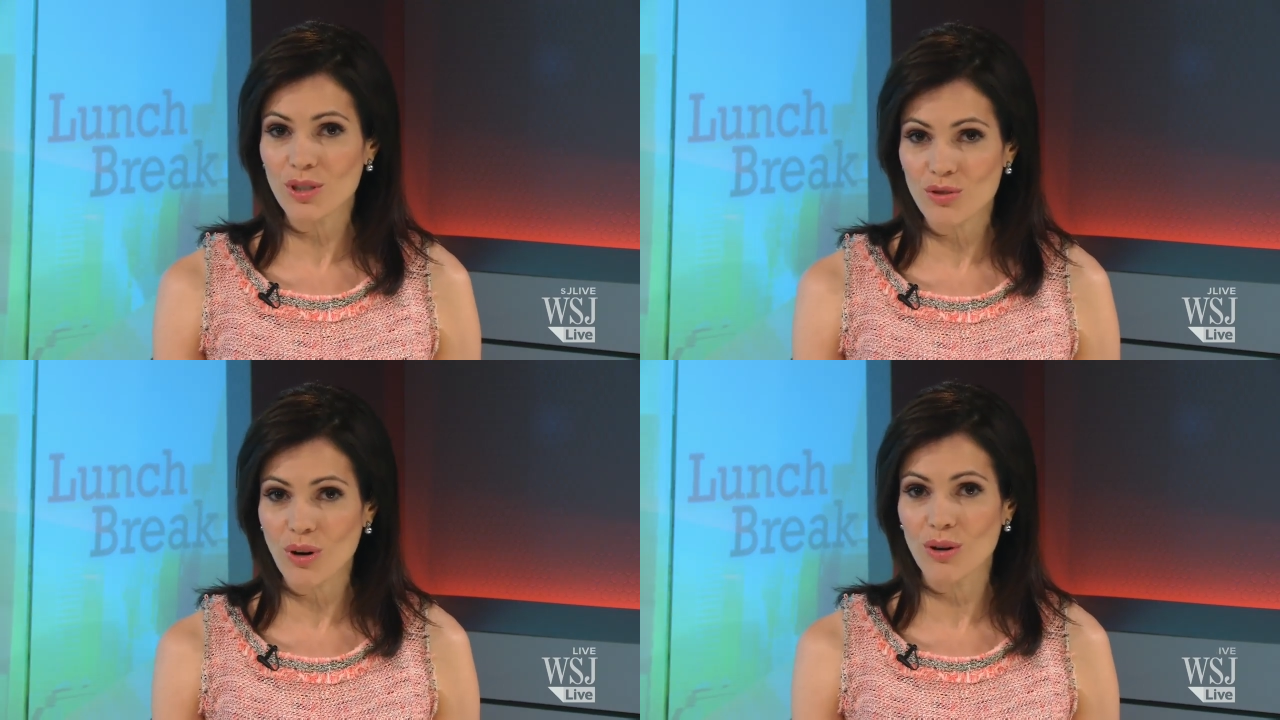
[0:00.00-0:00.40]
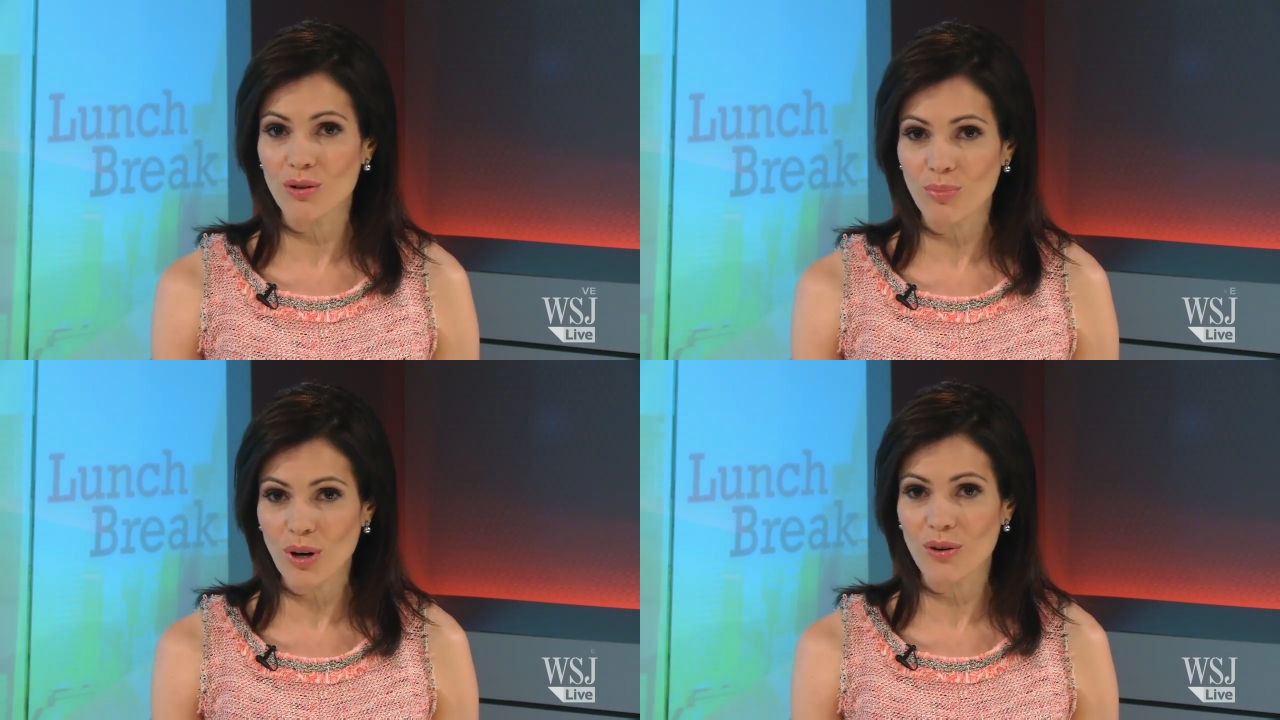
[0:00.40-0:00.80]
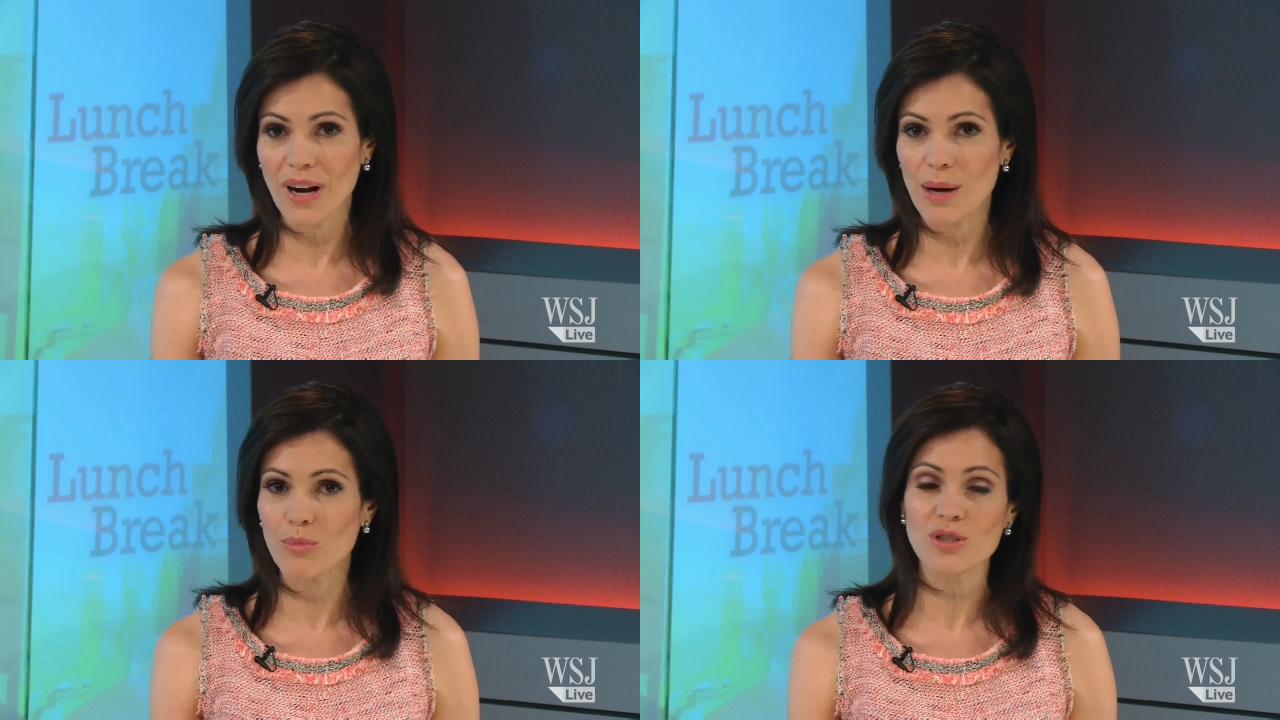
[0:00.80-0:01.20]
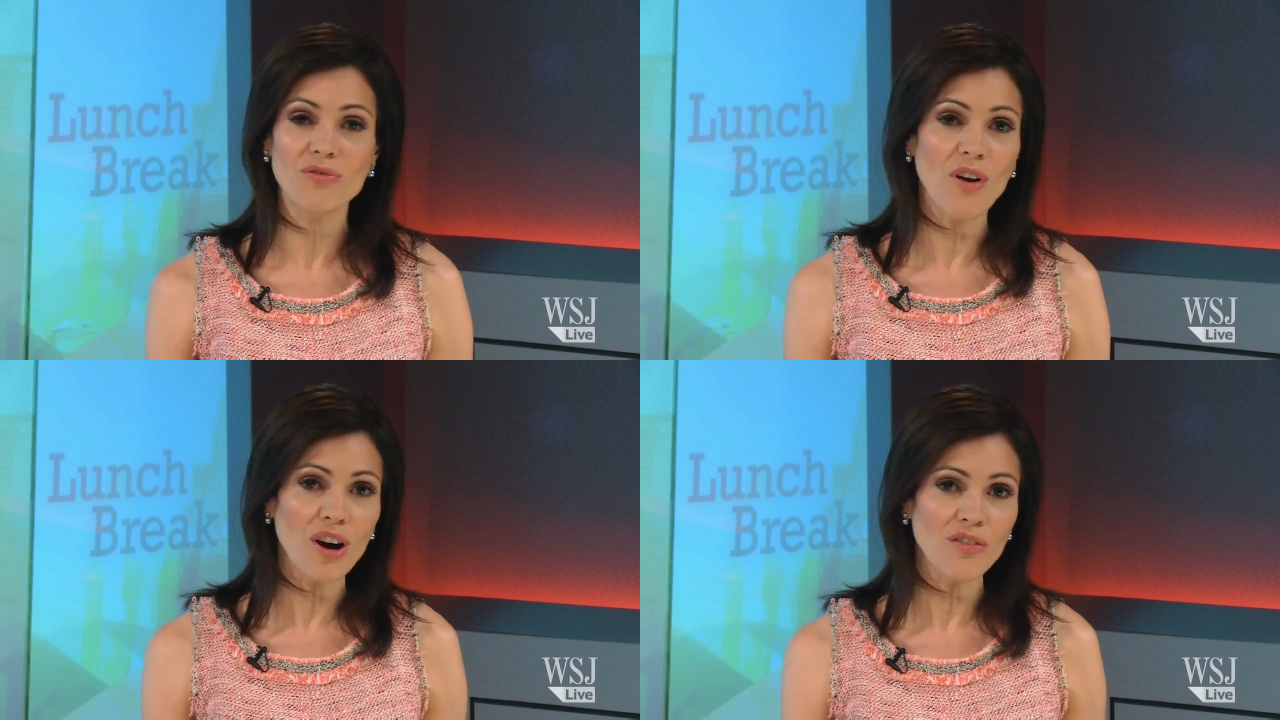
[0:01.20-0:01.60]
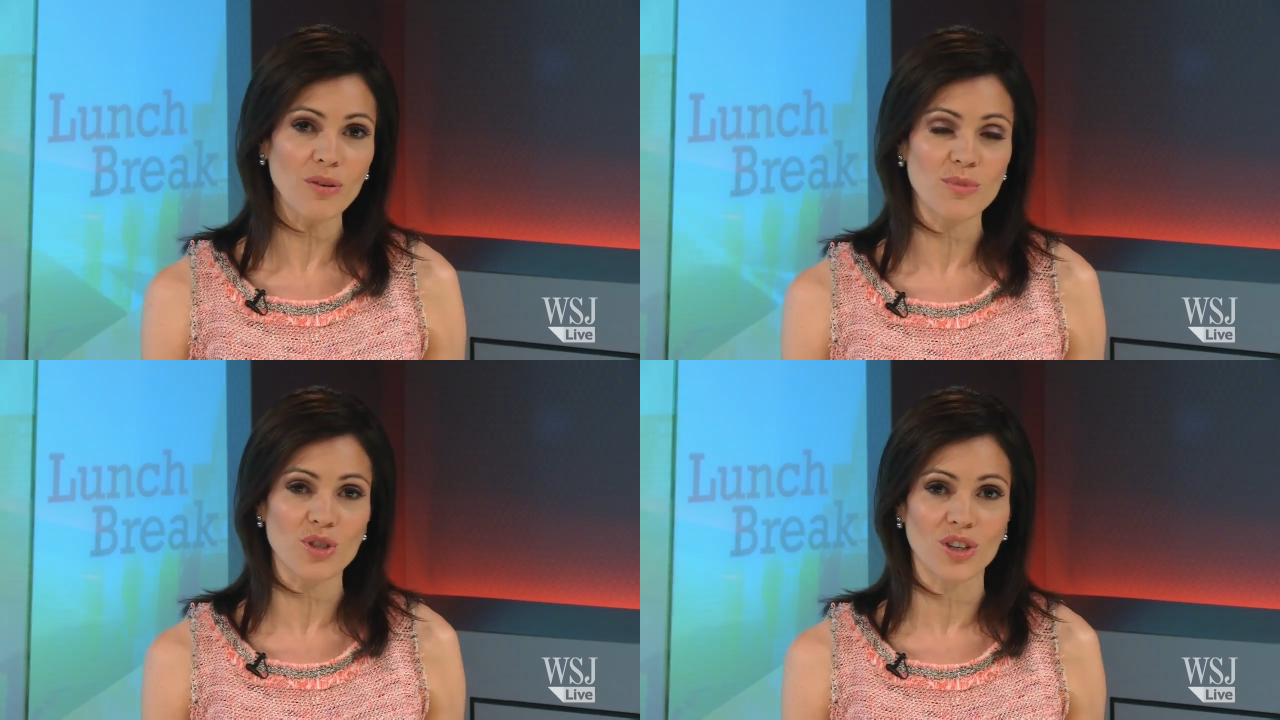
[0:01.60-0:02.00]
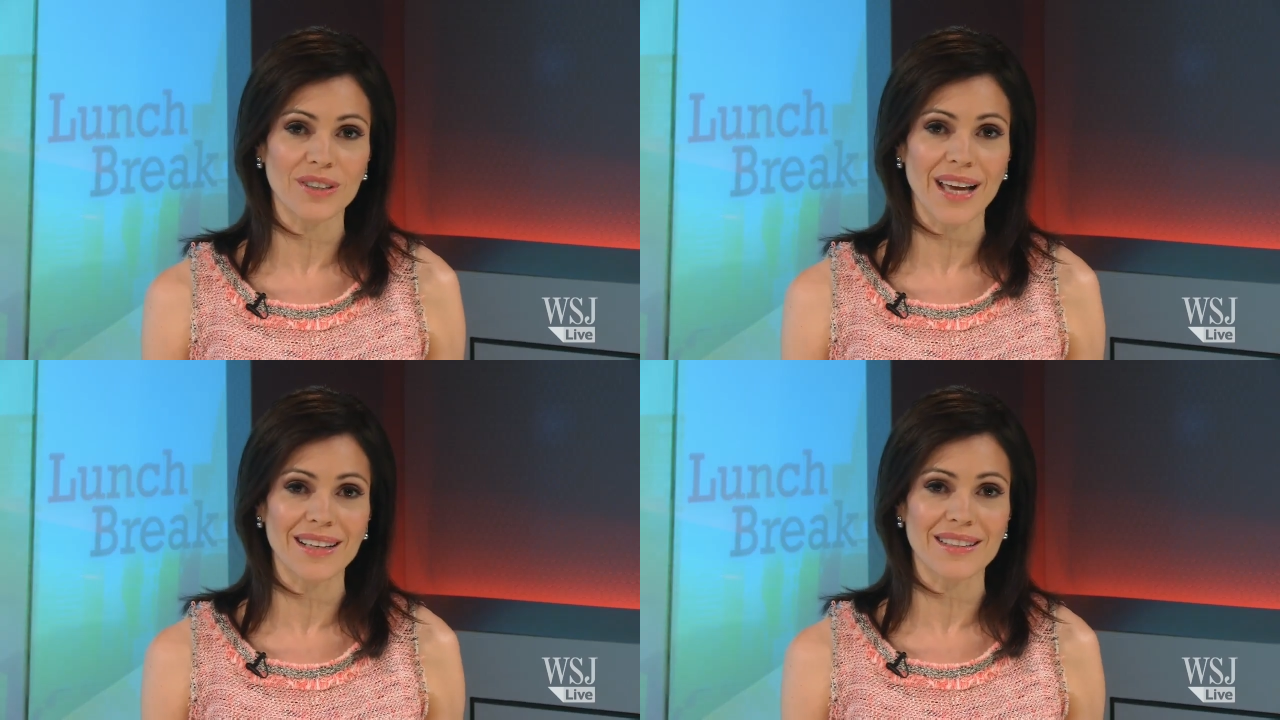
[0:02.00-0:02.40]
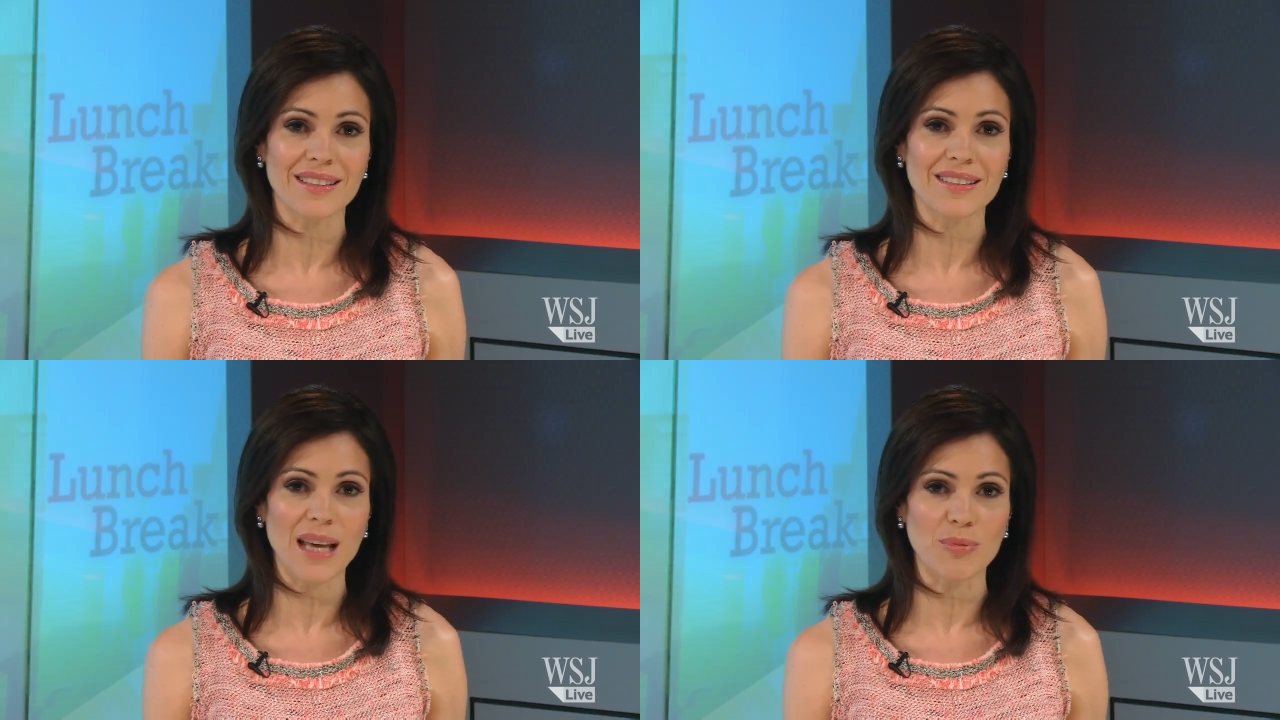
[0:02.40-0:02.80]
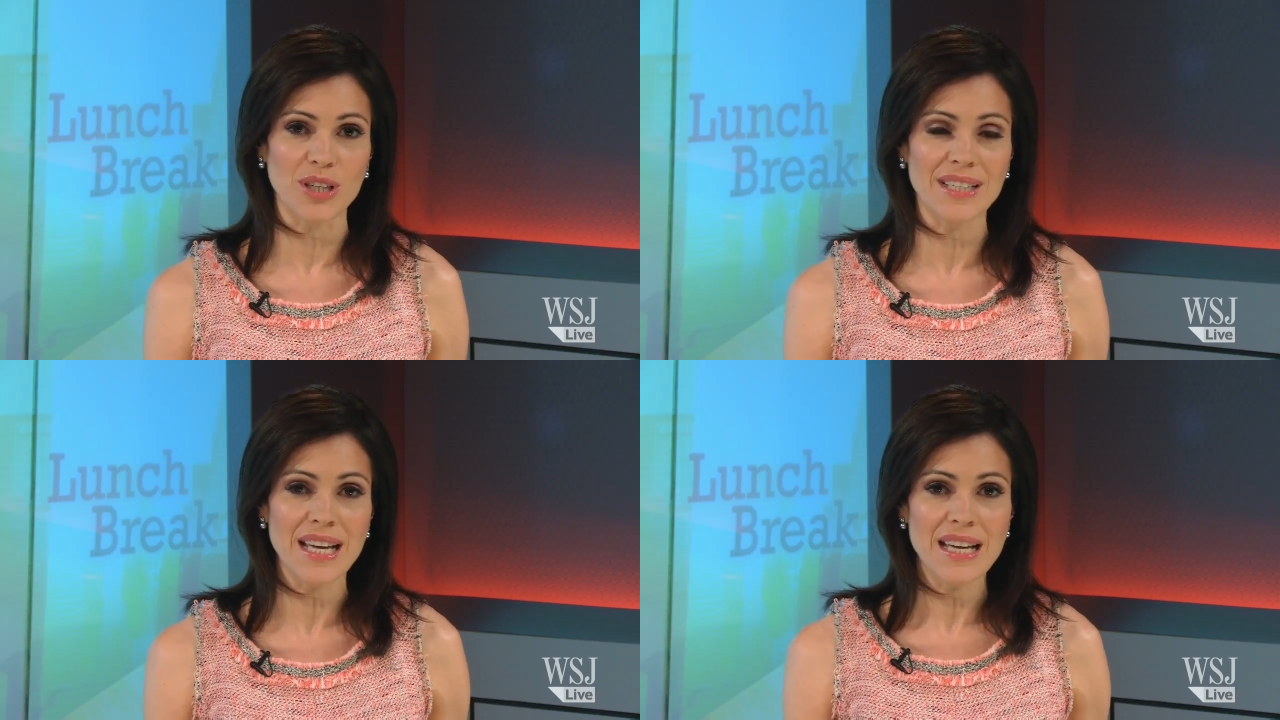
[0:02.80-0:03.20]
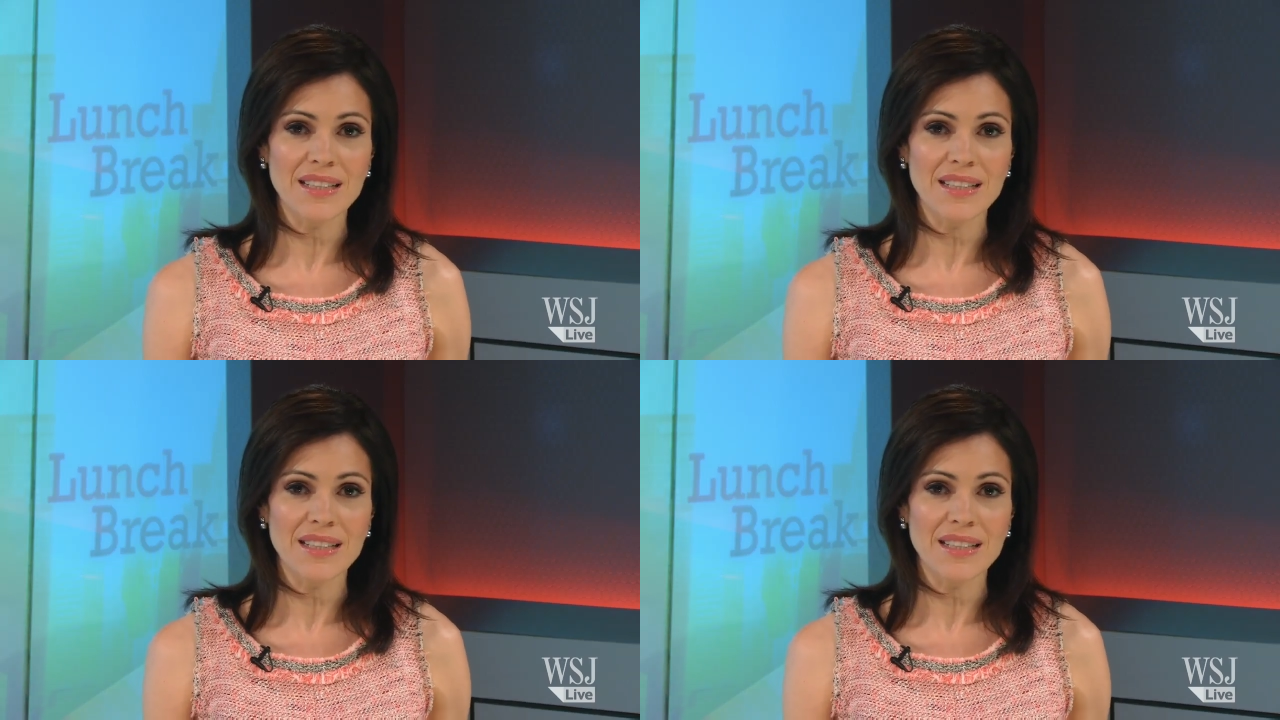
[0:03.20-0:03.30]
drone program was far from certain at its inception.